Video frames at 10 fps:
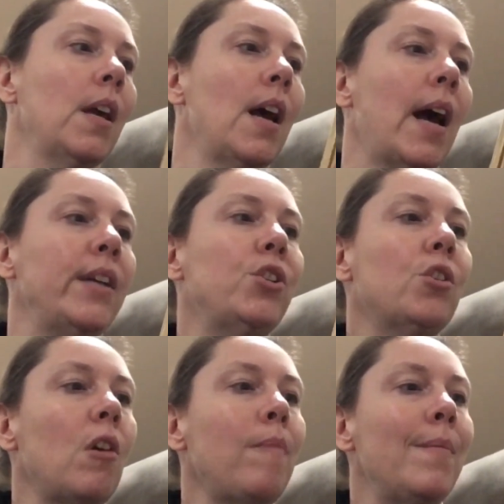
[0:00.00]
I
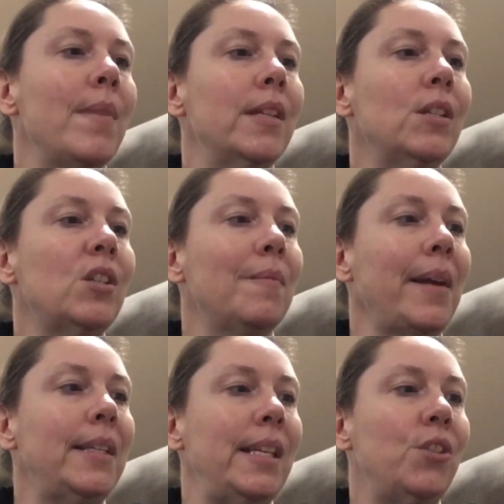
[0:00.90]
showed my mittens to
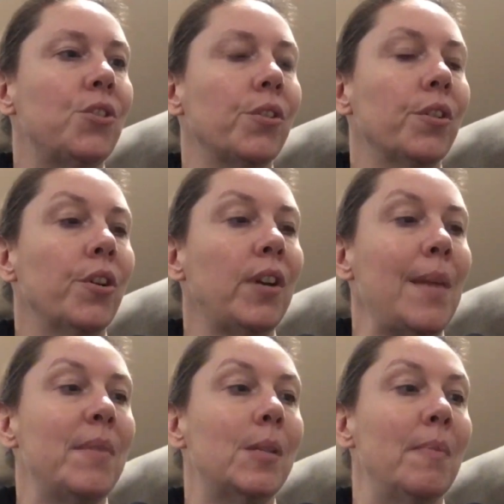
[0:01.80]
my teacher. Her
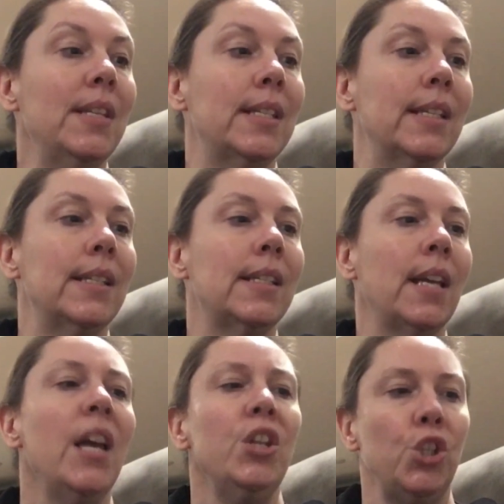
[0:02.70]
name is Mrs.
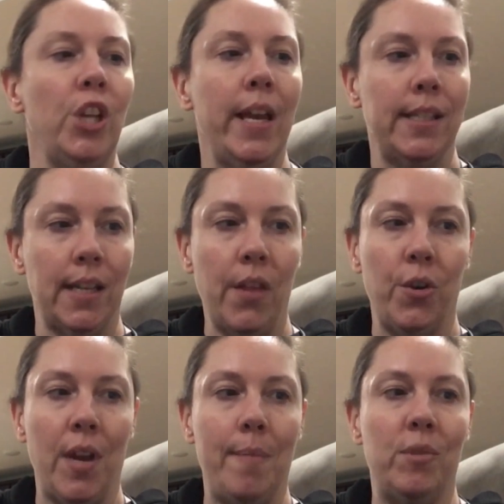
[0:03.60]
She has
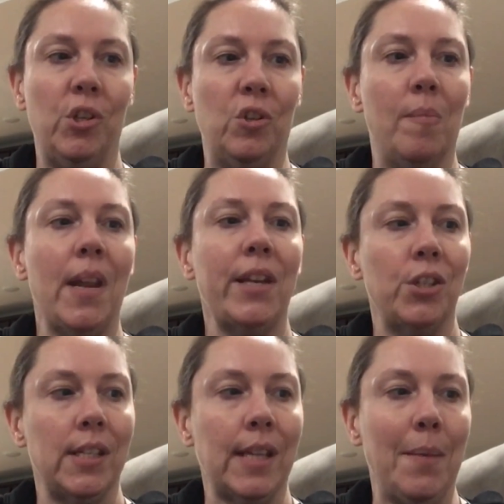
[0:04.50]
another name too, but I
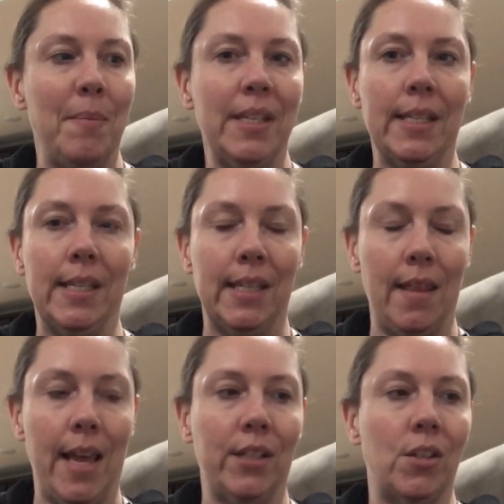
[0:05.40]
just like Mrs.
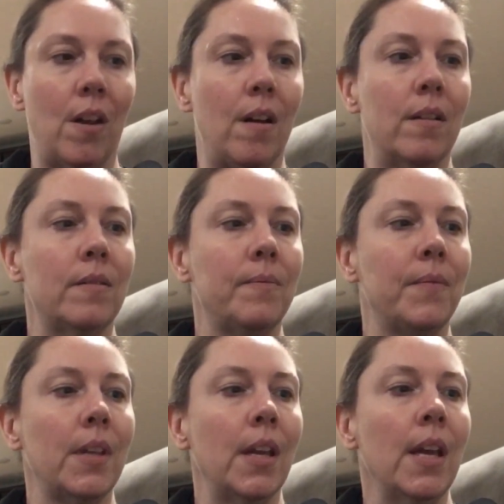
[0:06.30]
and that's all.
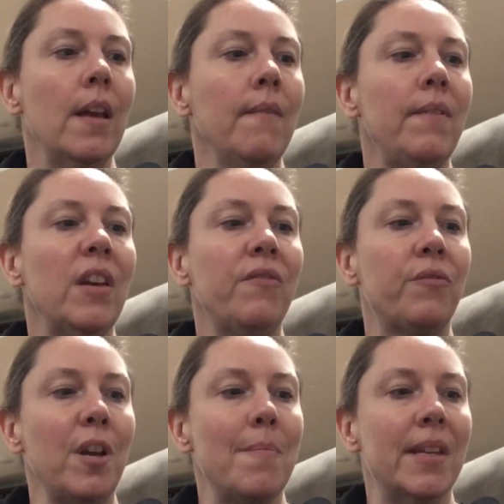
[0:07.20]
Feel
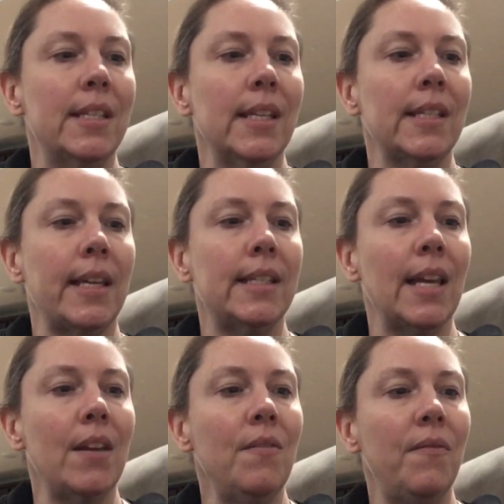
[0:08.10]
free, Mrs., I
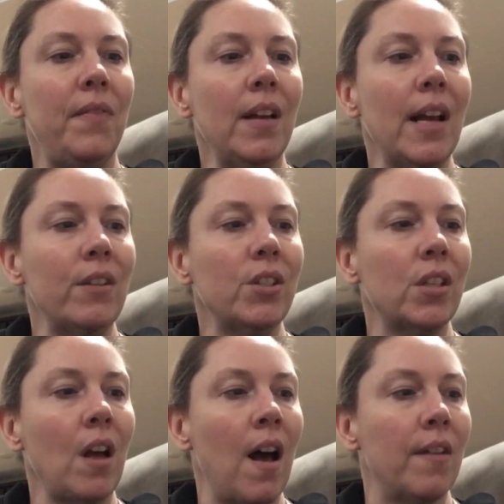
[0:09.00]
said. Feel how
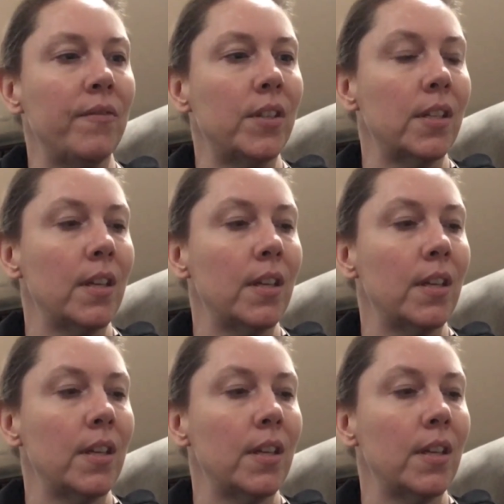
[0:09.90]
soft